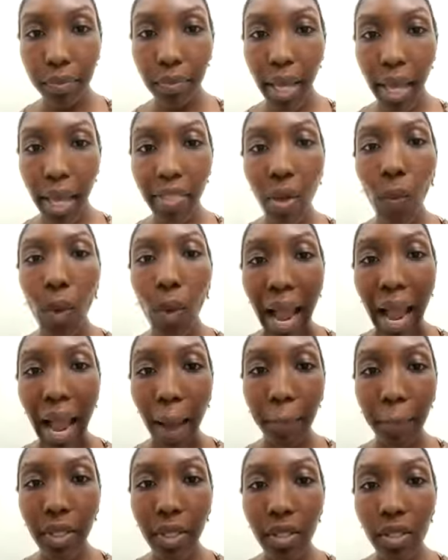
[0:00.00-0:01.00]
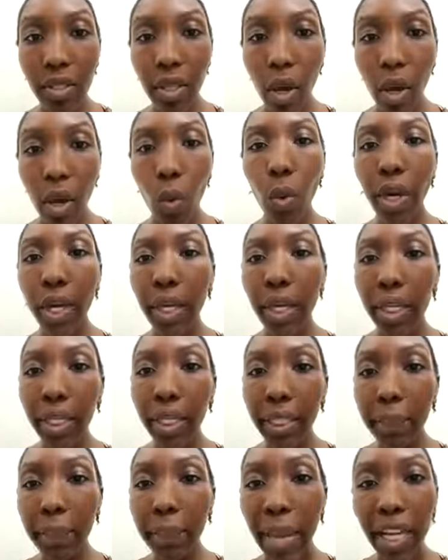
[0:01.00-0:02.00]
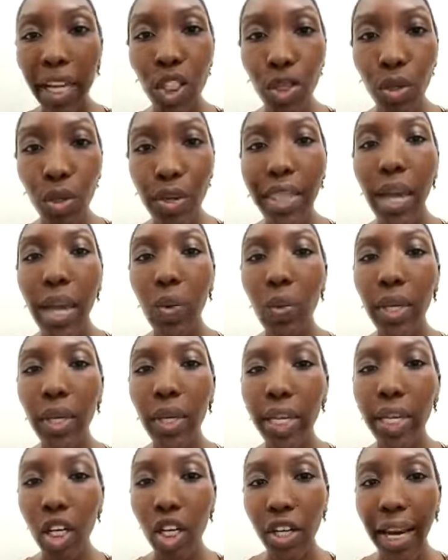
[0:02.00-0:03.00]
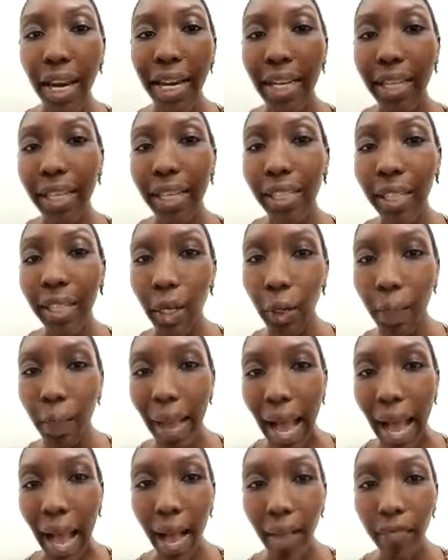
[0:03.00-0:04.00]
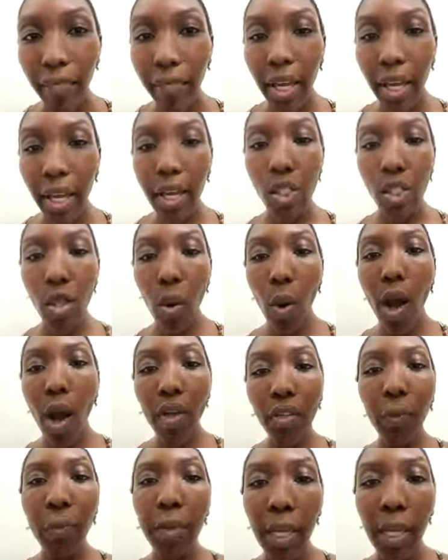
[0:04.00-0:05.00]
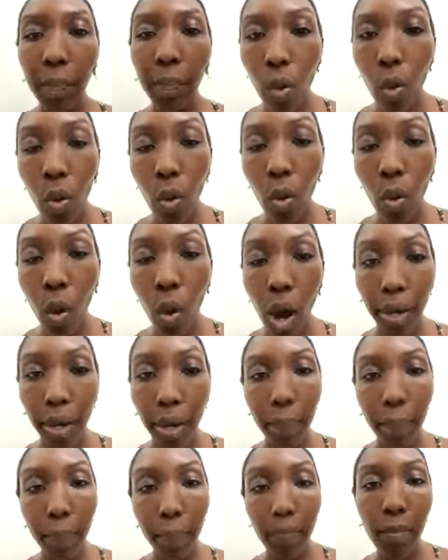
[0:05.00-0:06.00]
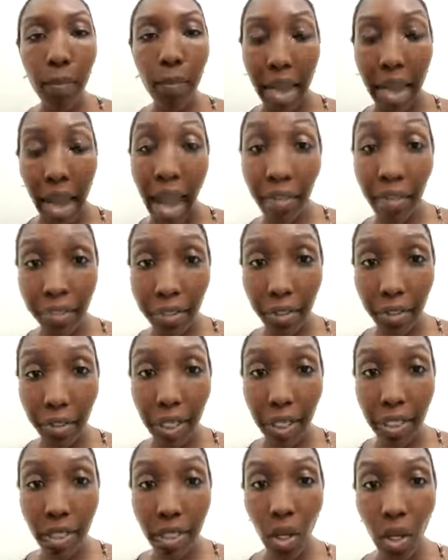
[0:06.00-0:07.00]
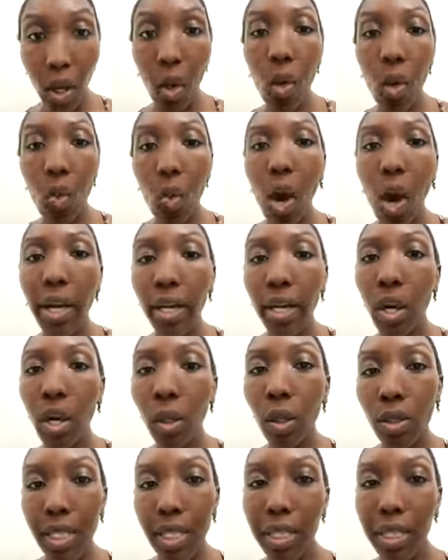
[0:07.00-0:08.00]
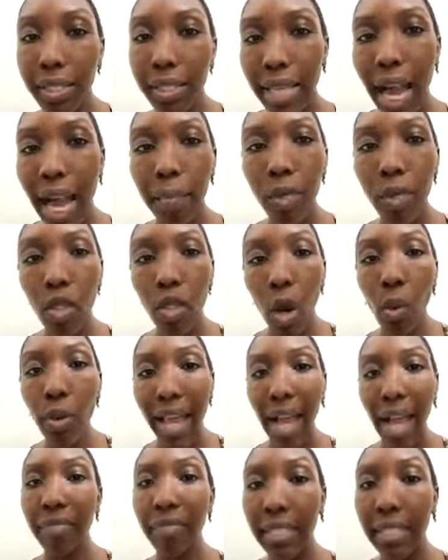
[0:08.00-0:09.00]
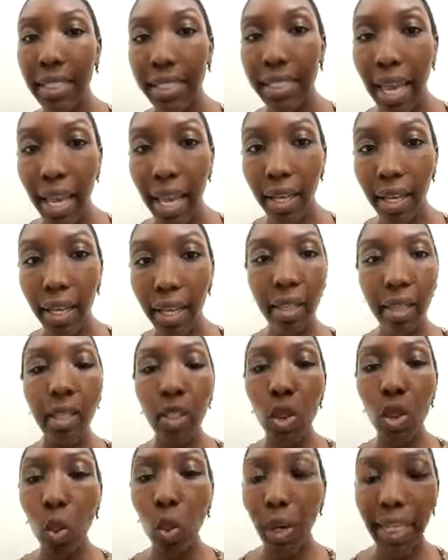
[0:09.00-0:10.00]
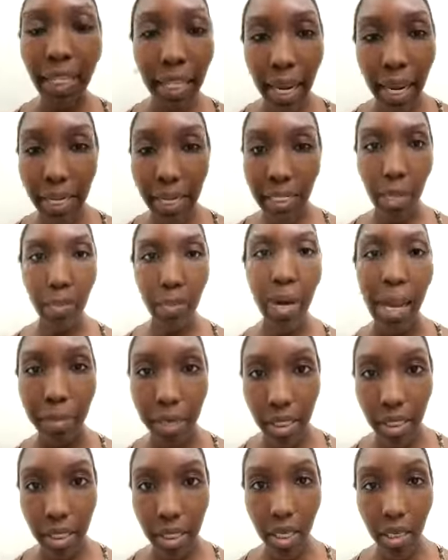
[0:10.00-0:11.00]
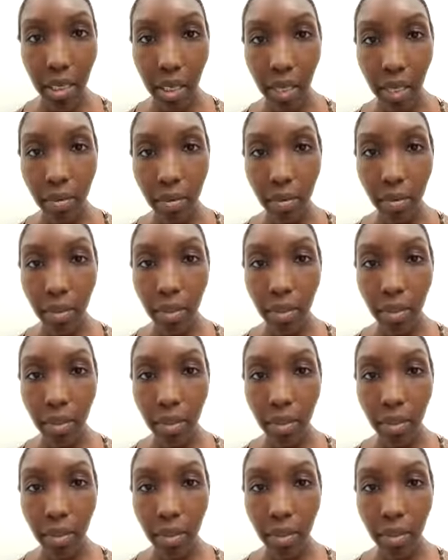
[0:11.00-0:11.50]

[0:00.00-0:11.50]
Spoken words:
And then what happens? We're going to make sure that we can create a clear path so other people who are after us, who want to go to the top, don't have to take the 20 days it probably took them,